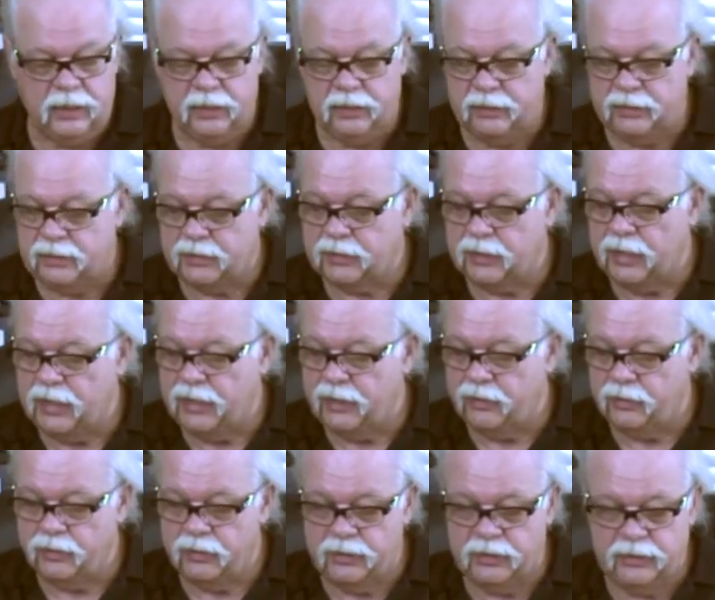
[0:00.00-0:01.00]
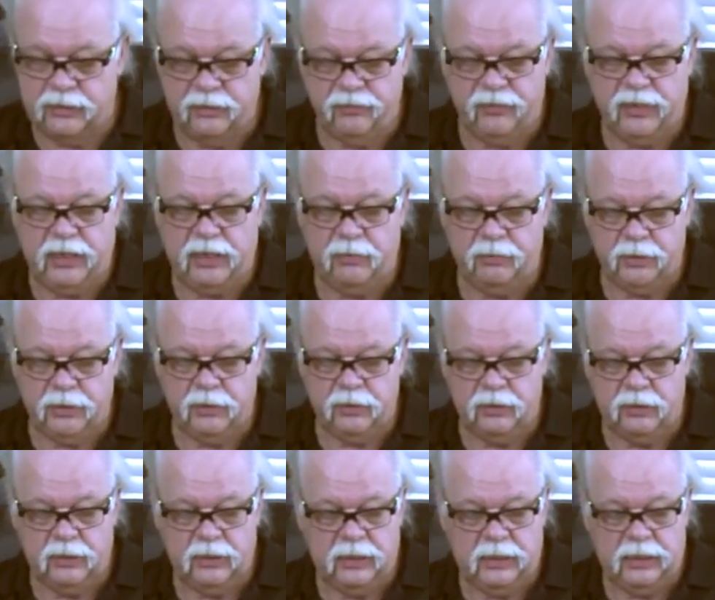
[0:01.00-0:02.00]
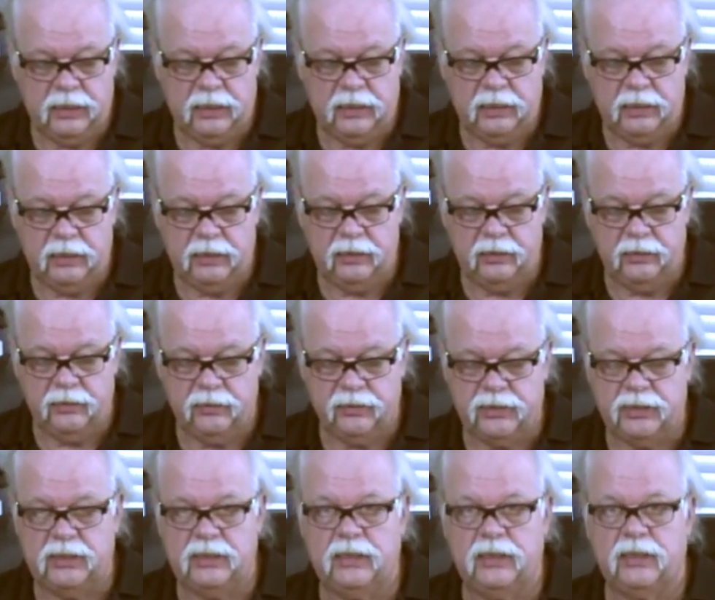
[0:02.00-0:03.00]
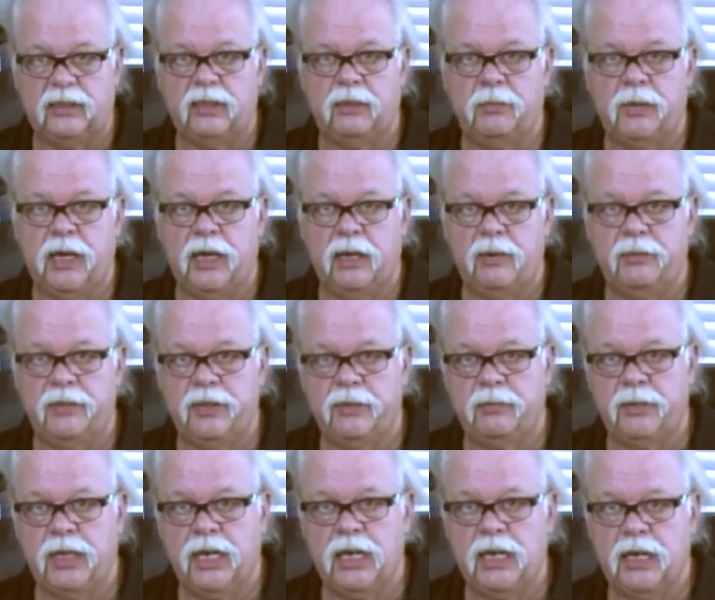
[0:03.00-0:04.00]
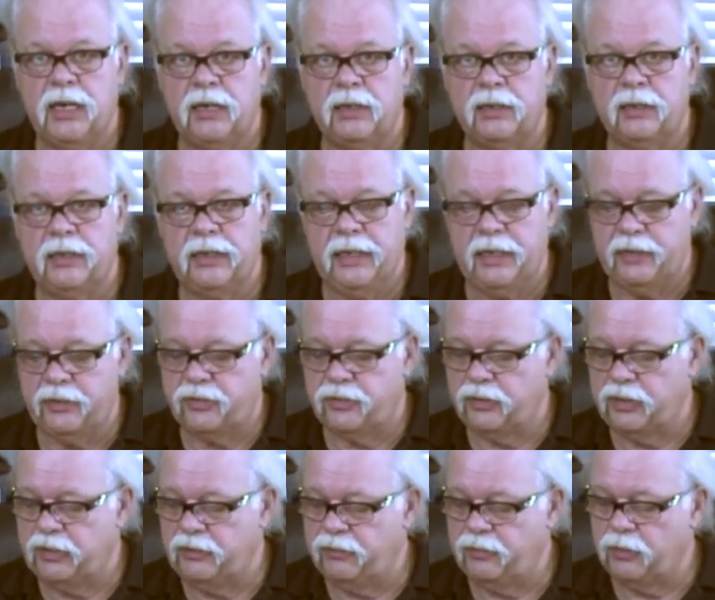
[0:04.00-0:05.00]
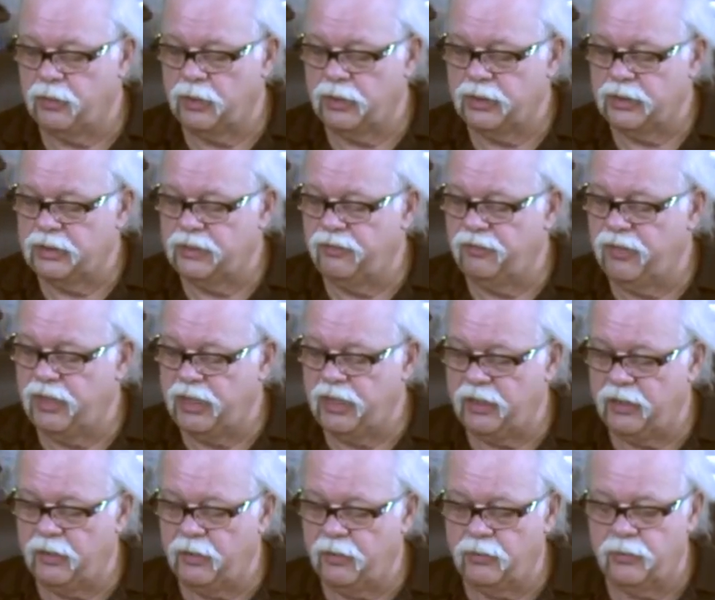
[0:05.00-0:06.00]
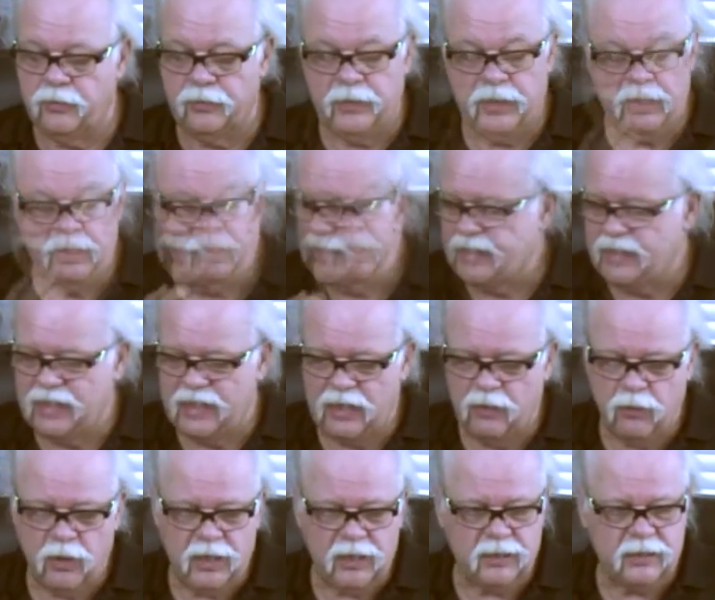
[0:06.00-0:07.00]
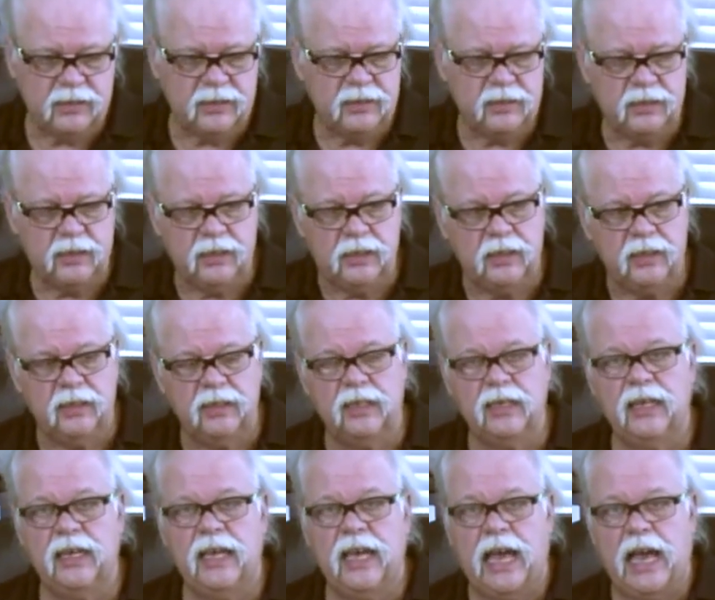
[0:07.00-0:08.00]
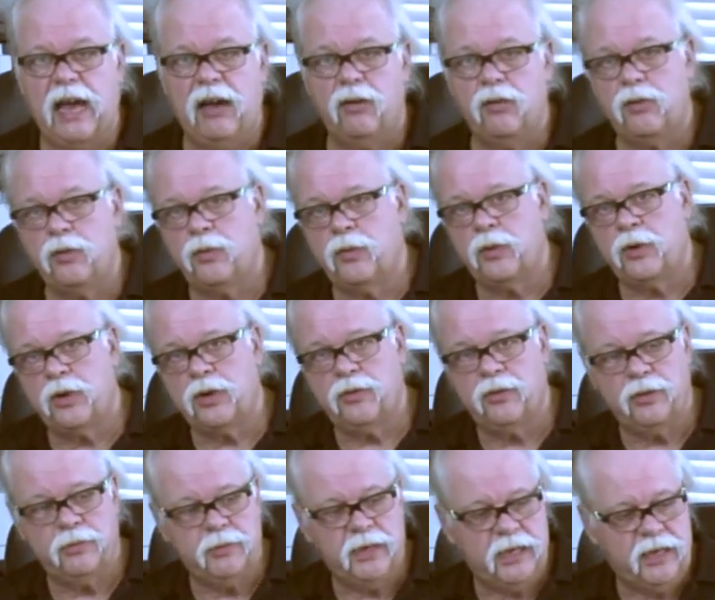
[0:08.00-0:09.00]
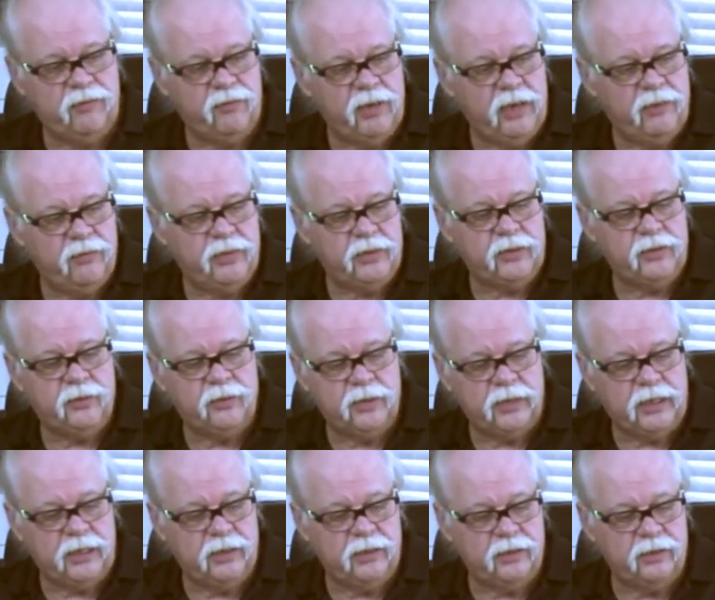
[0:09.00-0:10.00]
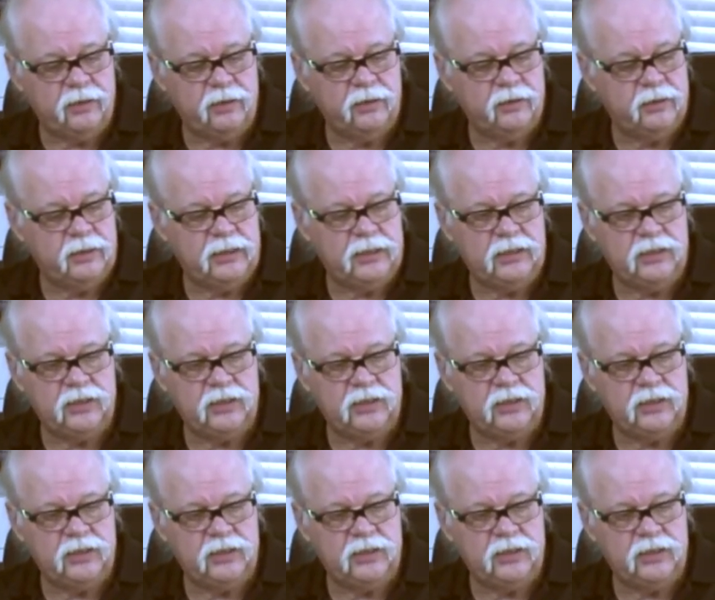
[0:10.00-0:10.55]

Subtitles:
This slider is available. You'll see it at the bottom of the blog entry for this video. I wanted to see how it would work with my favorite toy here, the